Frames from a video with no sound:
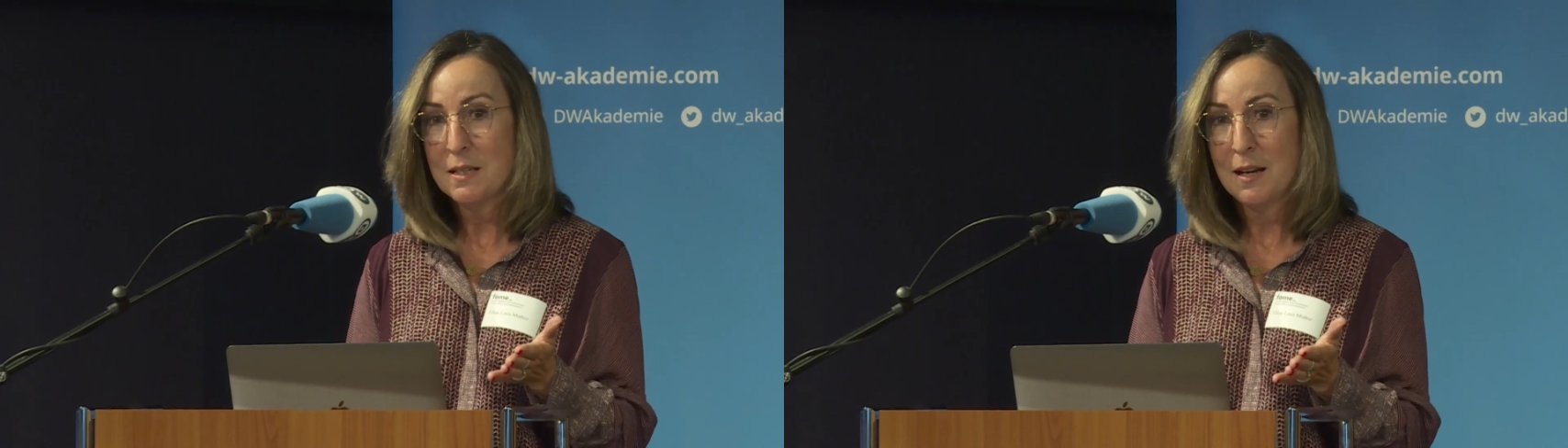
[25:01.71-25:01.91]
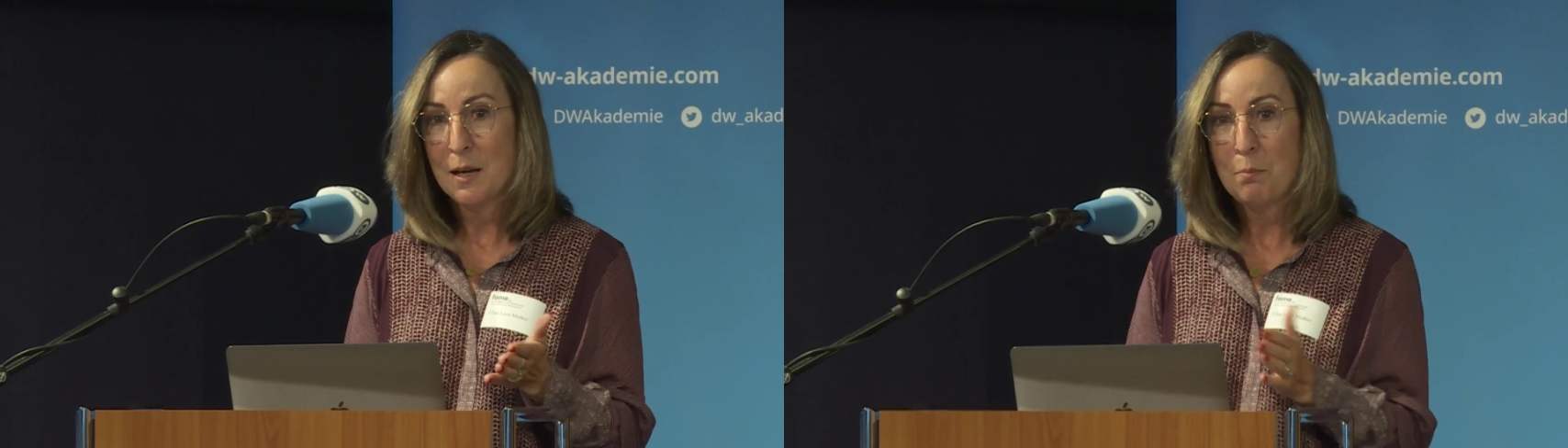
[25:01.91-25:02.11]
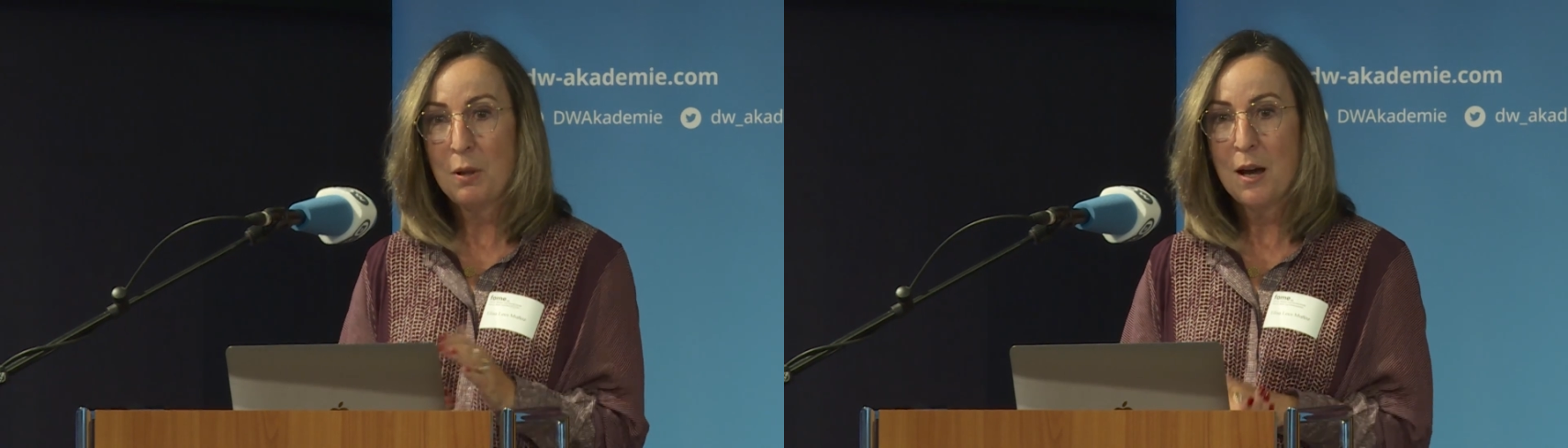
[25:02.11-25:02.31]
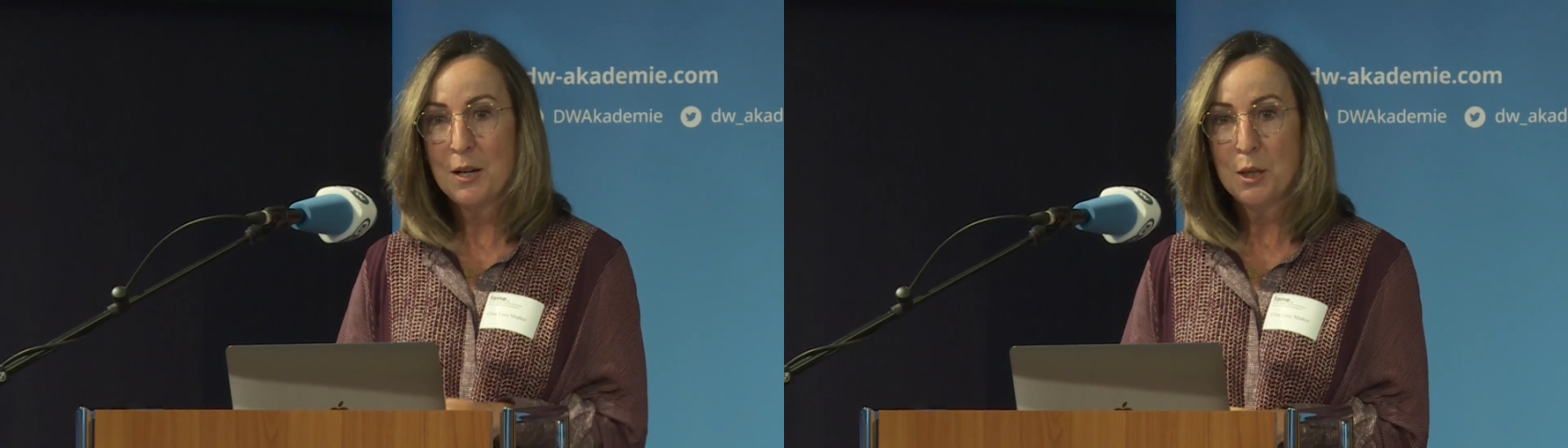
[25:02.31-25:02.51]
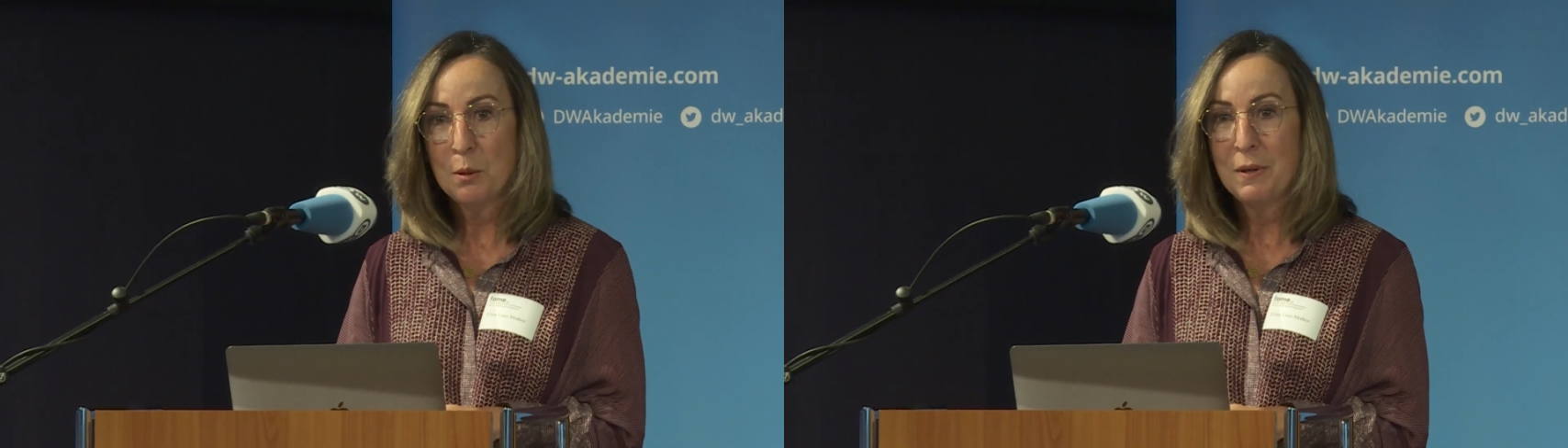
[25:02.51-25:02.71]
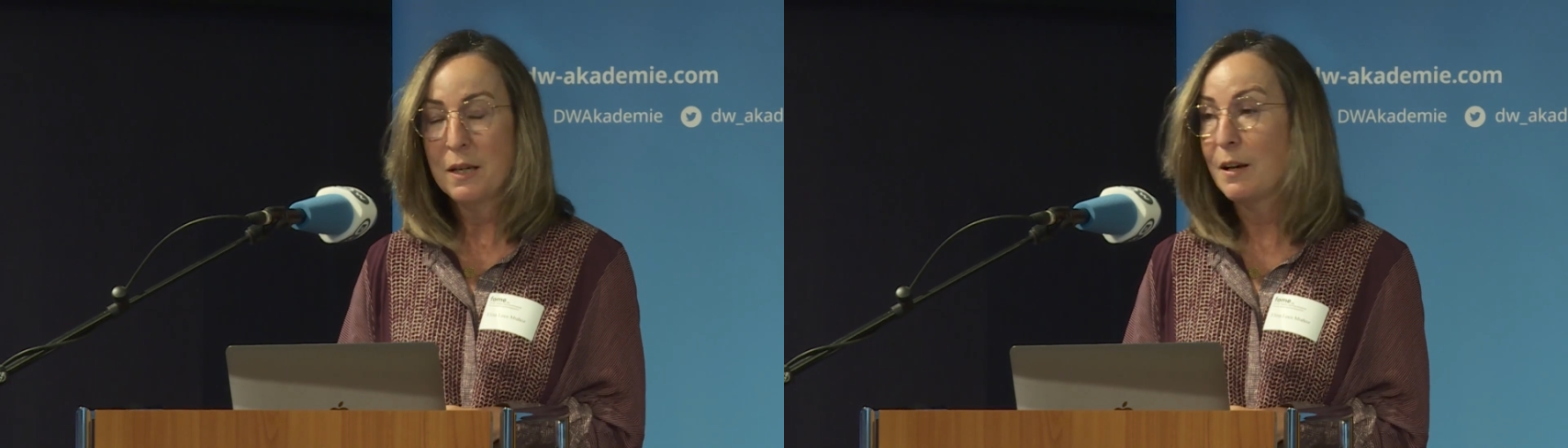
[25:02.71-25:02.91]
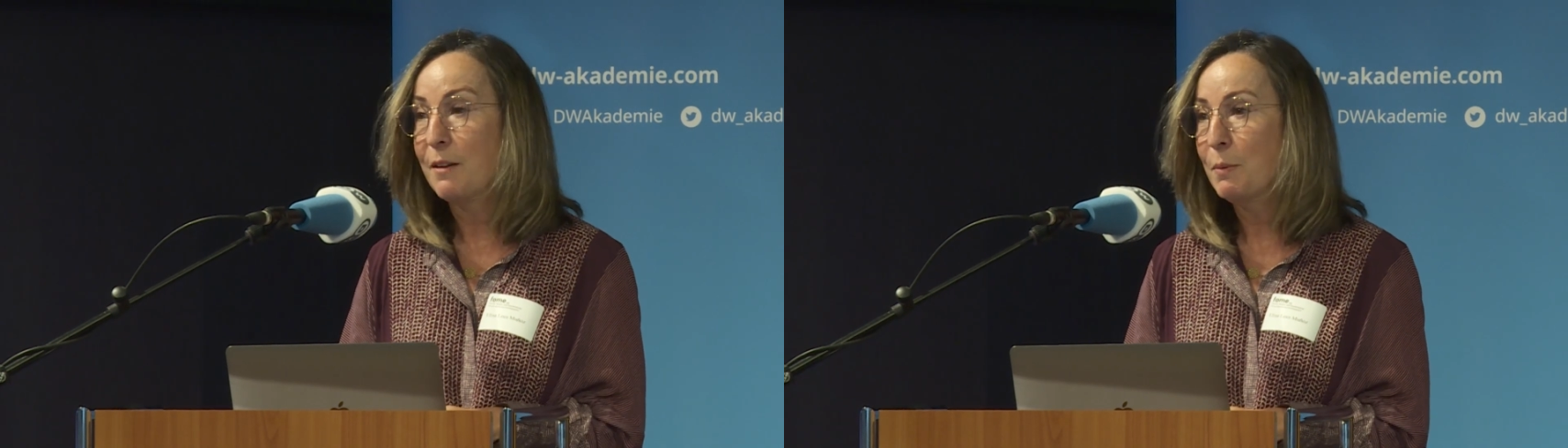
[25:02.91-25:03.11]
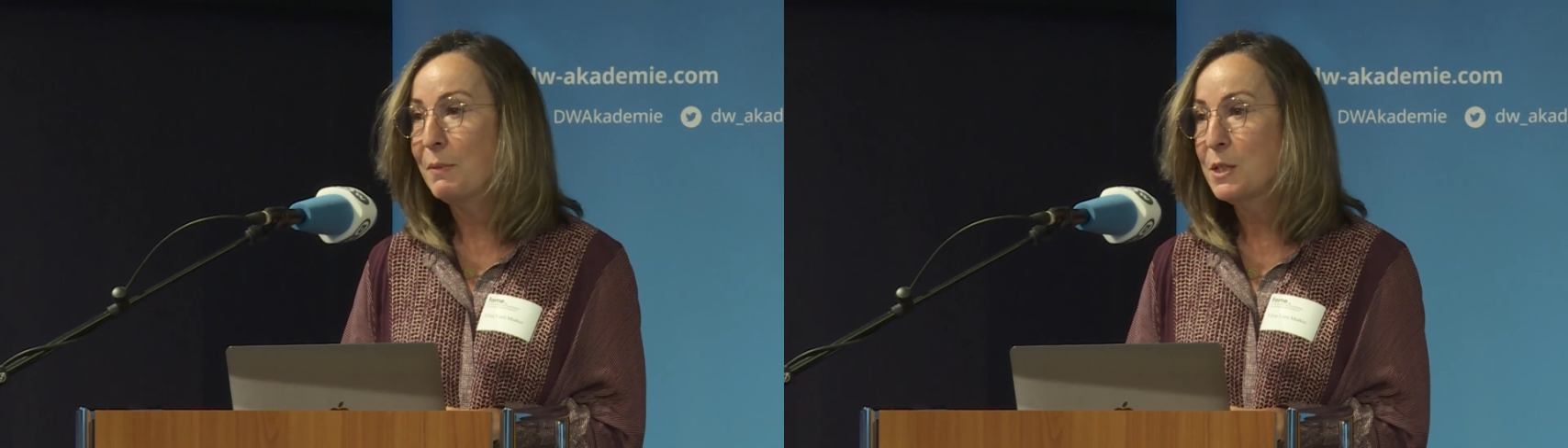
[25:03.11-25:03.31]
and I applaud European
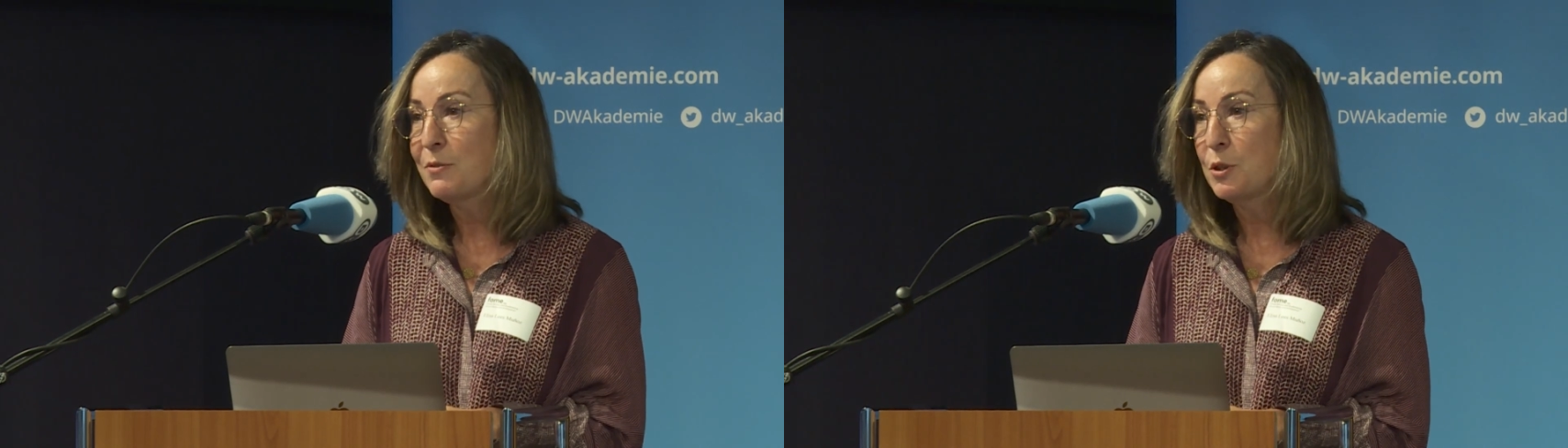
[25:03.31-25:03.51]
governments